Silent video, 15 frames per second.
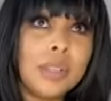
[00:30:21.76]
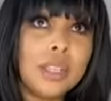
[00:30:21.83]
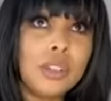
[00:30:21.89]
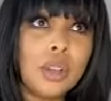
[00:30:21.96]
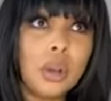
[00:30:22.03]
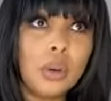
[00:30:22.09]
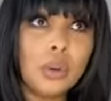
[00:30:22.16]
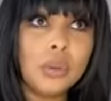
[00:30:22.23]

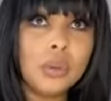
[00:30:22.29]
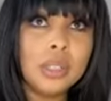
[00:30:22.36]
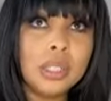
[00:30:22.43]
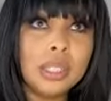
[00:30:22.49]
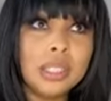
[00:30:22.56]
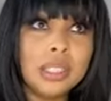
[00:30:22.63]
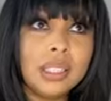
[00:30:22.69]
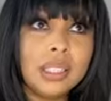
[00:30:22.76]
So
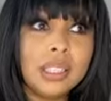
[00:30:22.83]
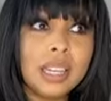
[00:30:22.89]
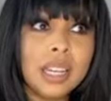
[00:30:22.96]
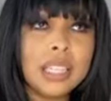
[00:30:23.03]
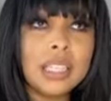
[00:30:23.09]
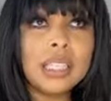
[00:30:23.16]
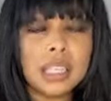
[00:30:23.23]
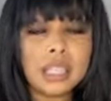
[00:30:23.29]

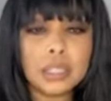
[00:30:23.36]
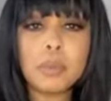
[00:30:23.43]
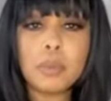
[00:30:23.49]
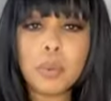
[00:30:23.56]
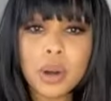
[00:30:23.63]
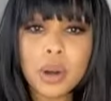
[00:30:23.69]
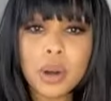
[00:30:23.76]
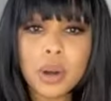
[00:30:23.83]
it's
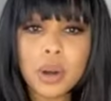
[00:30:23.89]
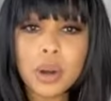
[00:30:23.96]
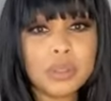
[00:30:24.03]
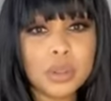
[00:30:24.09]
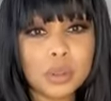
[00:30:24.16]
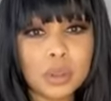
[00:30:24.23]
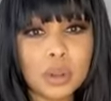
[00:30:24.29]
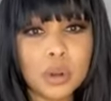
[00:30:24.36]
important to have
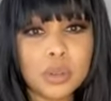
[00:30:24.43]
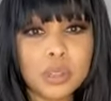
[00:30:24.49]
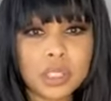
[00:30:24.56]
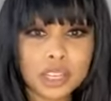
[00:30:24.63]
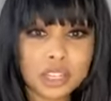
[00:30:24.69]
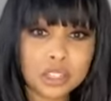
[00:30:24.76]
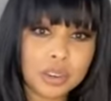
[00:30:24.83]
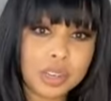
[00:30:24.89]
those goals
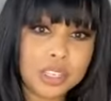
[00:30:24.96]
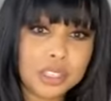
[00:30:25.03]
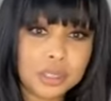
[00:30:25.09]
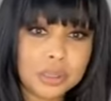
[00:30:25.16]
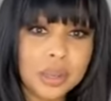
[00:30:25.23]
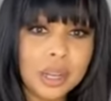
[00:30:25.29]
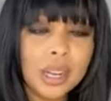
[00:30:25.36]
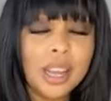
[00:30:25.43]
that stretch
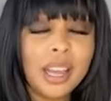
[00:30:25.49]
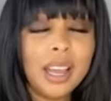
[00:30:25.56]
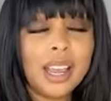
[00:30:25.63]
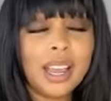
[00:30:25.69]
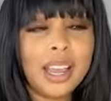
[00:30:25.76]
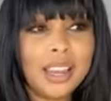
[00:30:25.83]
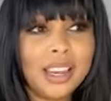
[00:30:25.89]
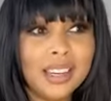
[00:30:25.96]
you.
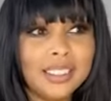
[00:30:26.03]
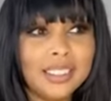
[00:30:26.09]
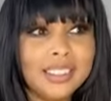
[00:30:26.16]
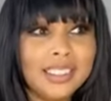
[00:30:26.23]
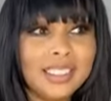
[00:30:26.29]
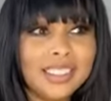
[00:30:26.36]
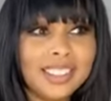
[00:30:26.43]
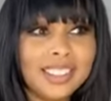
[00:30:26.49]

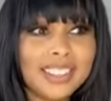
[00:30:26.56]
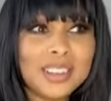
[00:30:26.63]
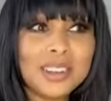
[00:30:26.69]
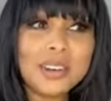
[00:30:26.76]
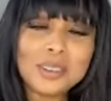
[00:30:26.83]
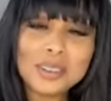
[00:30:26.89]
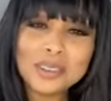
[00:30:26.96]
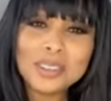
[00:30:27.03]
And
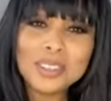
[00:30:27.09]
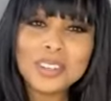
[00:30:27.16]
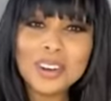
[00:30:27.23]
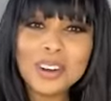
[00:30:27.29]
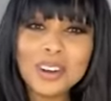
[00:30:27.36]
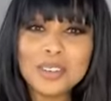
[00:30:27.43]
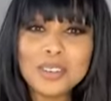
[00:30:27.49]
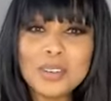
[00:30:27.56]
so,
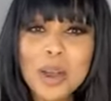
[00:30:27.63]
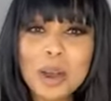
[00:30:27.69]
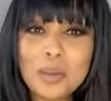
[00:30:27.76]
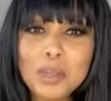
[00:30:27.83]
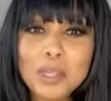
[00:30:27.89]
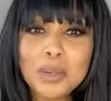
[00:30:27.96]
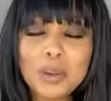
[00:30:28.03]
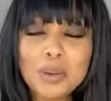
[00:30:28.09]
you helped
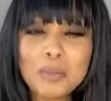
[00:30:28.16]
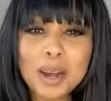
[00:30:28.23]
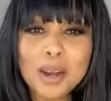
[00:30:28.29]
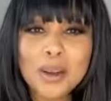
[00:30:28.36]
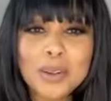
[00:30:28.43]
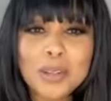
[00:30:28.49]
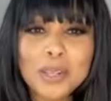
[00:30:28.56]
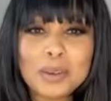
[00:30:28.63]
me tweak my
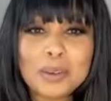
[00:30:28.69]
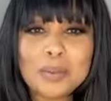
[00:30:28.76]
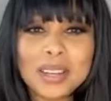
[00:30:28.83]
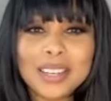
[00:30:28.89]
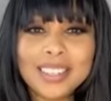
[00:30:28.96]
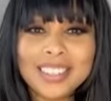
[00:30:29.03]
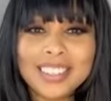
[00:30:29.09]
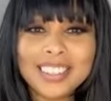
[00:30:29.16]
goal a little
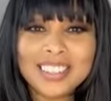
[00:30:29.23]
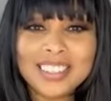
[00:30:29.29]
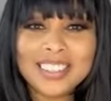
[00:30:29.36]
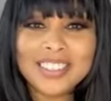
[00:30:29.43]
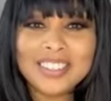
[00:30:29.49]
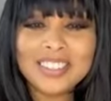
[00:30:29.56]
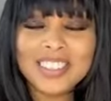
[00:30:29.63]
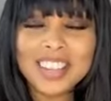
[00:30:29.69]
bit.
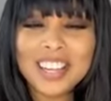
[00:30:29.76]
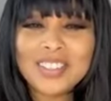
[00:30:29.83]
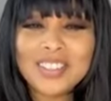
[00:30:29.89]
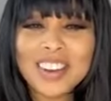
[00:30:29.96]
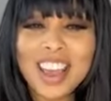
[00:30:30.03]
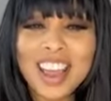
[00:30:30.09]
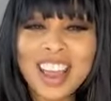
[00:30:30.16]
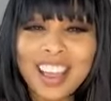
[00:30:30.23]
So thanks
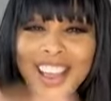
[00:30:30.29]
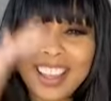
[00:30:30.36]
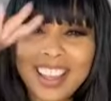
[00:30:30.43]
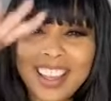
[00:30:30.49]
for that.